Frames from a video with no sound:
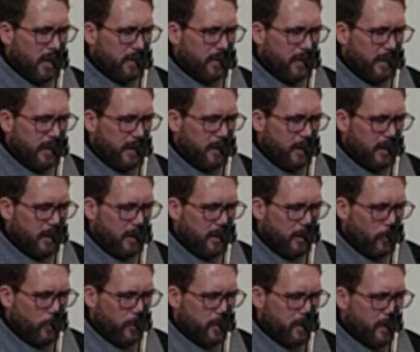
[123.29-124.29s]
that
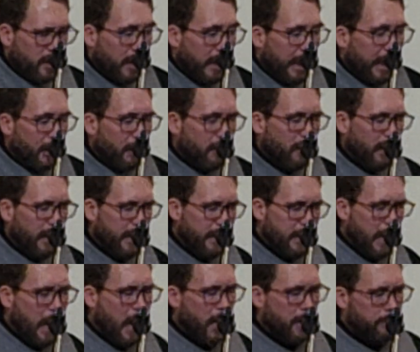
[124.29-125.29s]
was clearly
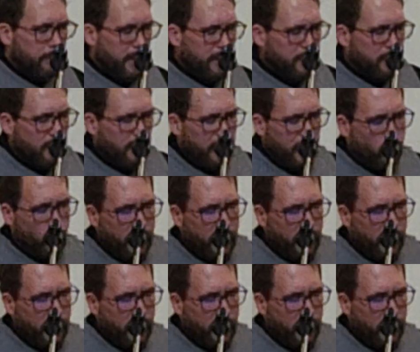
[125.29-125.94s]
not mentally